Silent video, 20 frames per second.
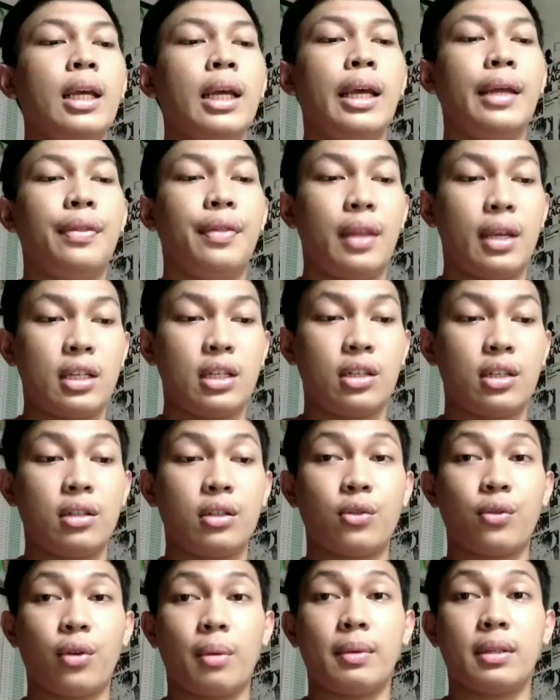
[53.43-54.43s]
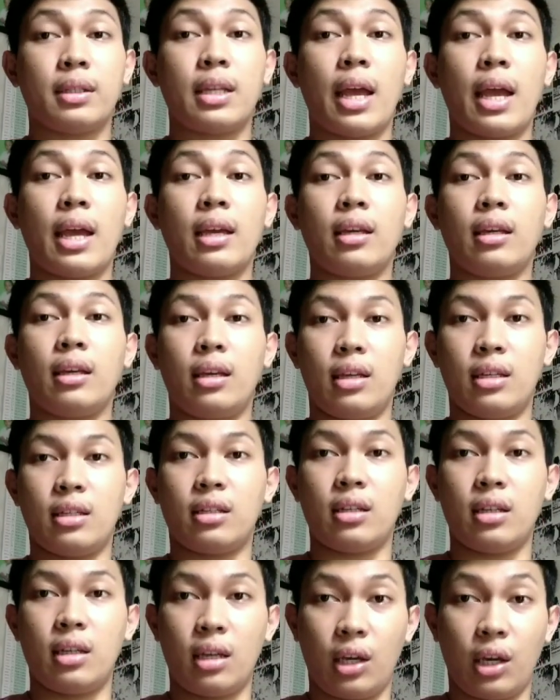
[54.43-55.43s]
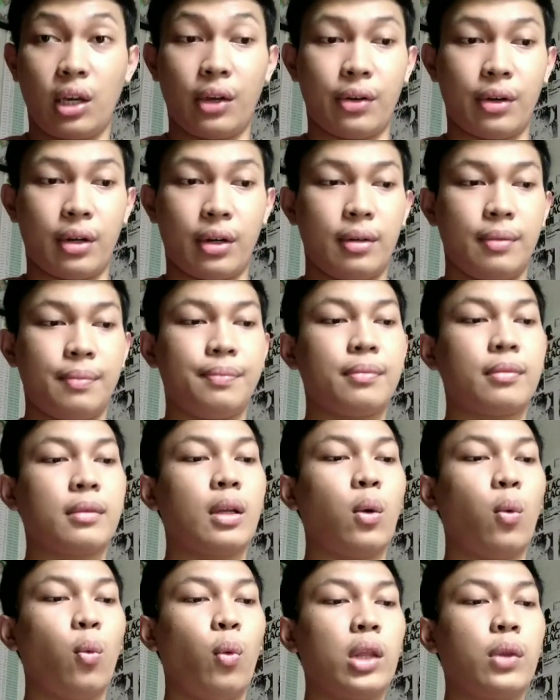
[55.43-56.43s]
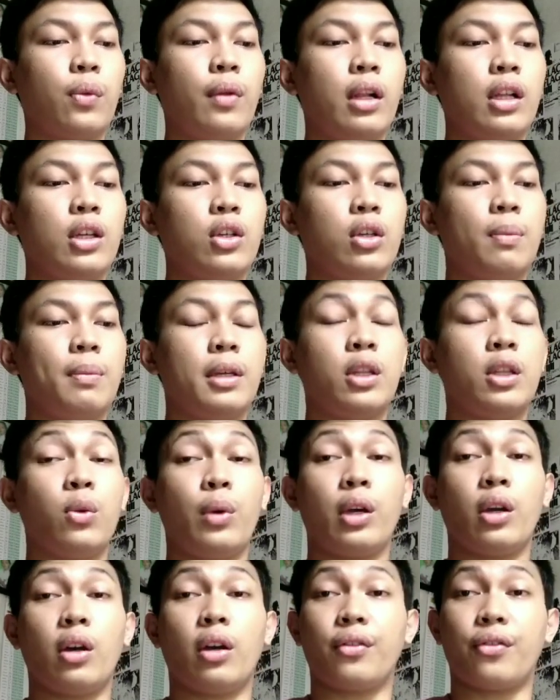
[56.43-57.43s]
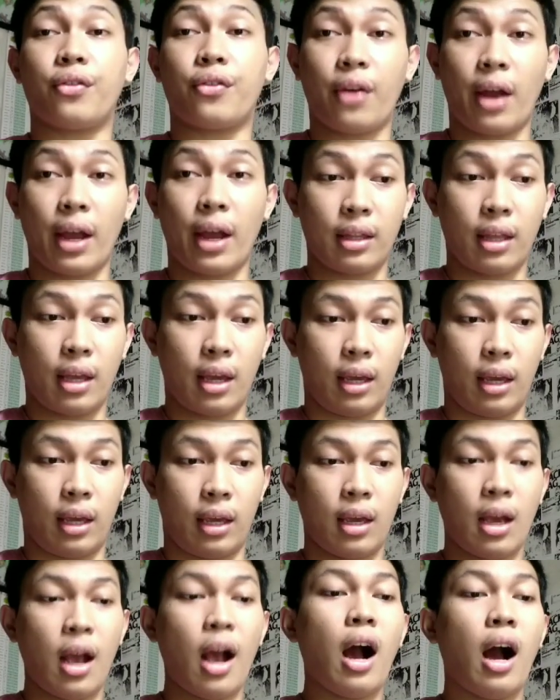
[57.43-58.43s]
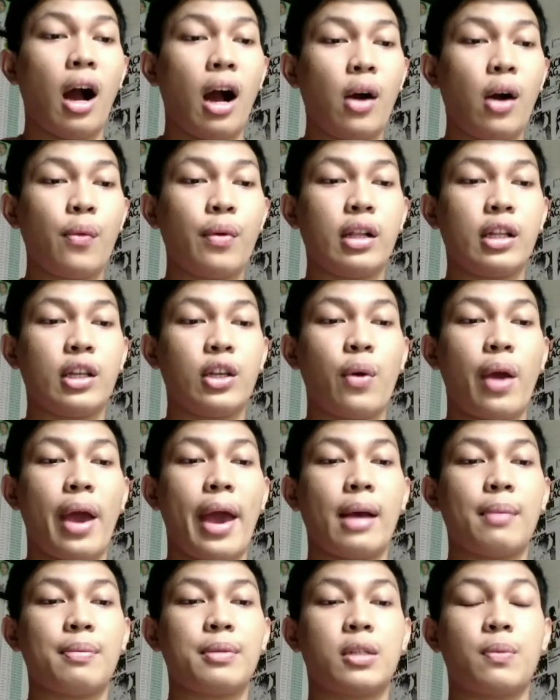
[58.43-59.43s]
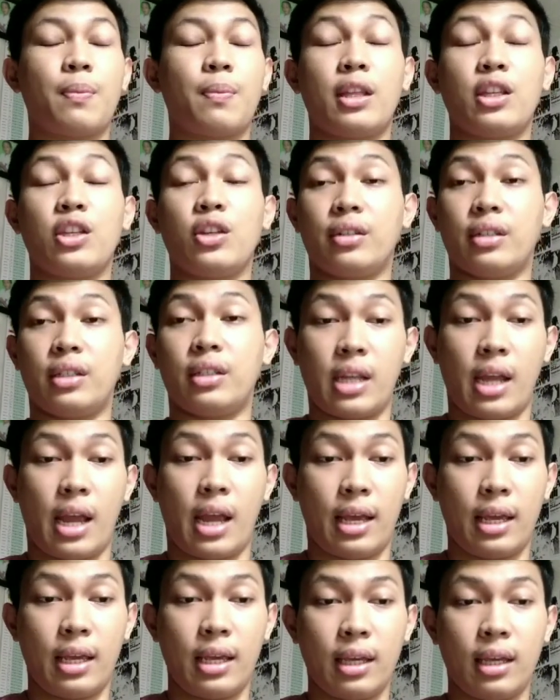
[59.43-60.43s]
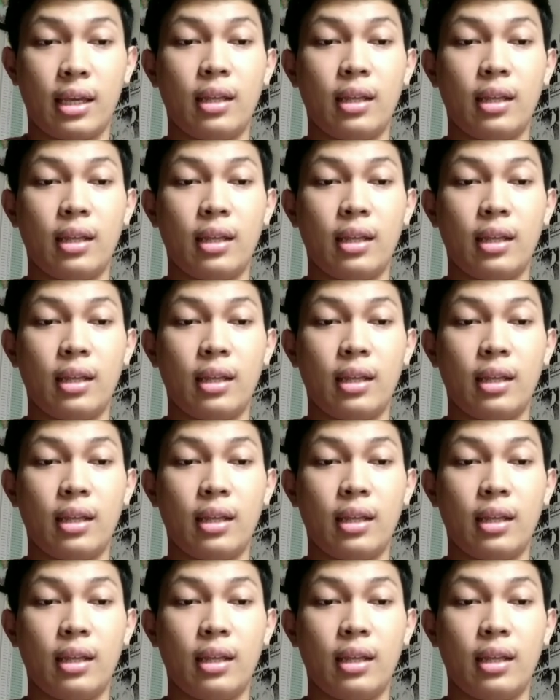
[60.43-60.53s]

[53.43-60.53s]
National Grammar Day is here. What will you be doing on Friday? How will you have spent your day?